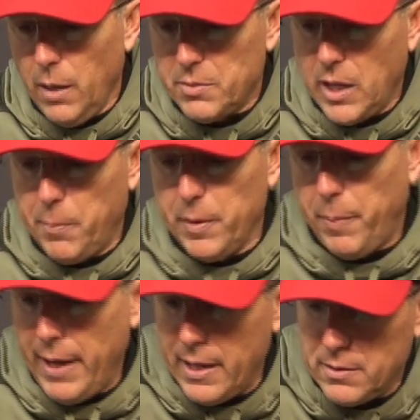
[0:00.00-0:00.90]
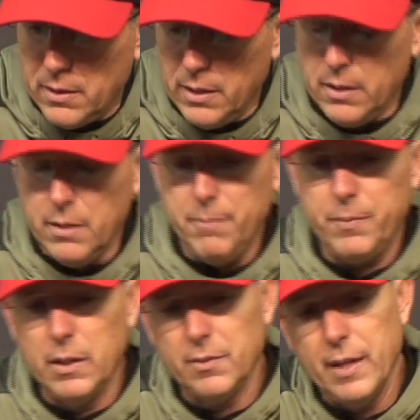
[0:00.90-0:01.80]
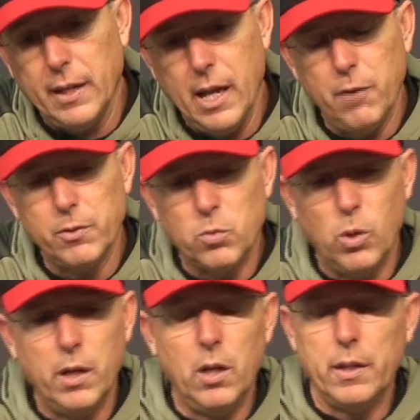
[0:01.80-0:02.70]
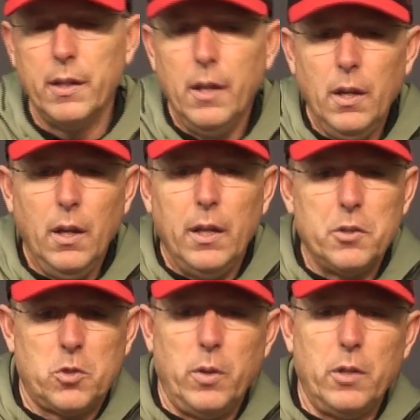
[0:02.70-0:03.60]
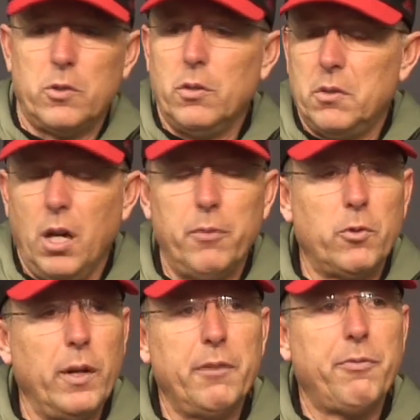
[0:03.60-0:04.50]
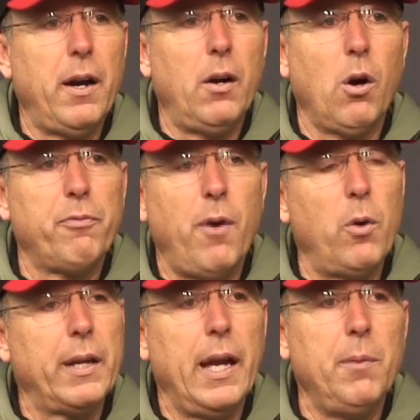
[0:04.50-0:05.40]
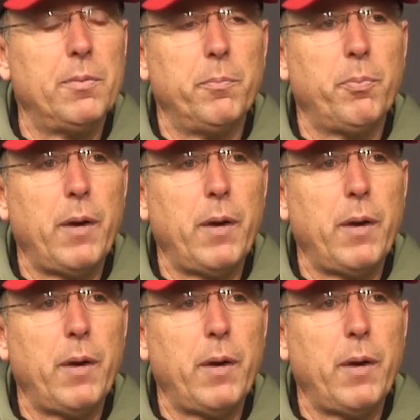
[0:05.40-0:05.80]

stopping the pass in the second half as well. And it's just one of those tough, gritty, hard-fought games, and